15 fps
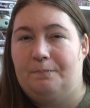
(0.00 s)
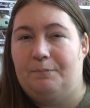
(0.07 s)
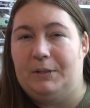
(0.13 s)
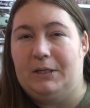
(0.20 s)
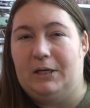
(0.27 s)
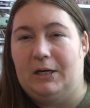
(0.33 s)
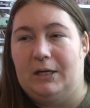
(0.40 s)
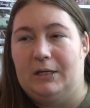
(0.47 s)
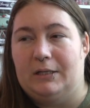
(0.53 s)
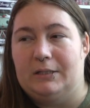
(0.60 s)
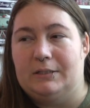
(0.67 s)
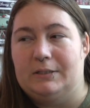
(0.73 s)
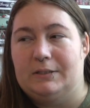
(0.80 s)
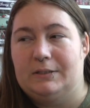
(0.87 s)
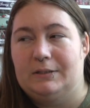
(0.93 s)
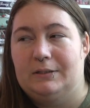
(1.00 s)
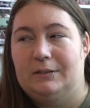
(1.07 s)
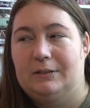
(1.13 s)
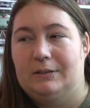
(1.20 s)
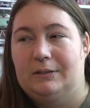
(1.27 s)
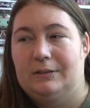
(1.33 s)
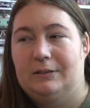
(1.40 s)
because,
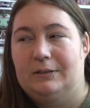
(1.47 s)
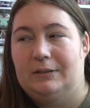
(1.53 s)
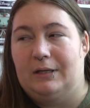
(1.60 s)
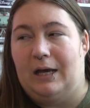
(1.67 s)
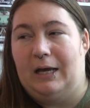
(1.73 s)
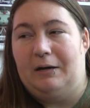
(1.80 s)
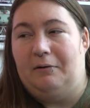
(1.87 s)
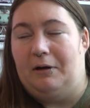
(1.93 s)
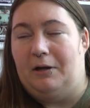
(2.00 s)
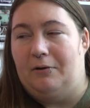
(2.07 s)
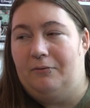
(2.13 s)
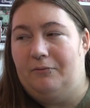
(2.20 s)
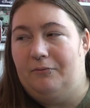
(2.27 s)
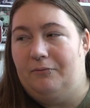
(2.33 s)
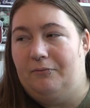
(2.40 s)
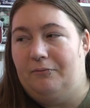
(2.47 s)
I don't know,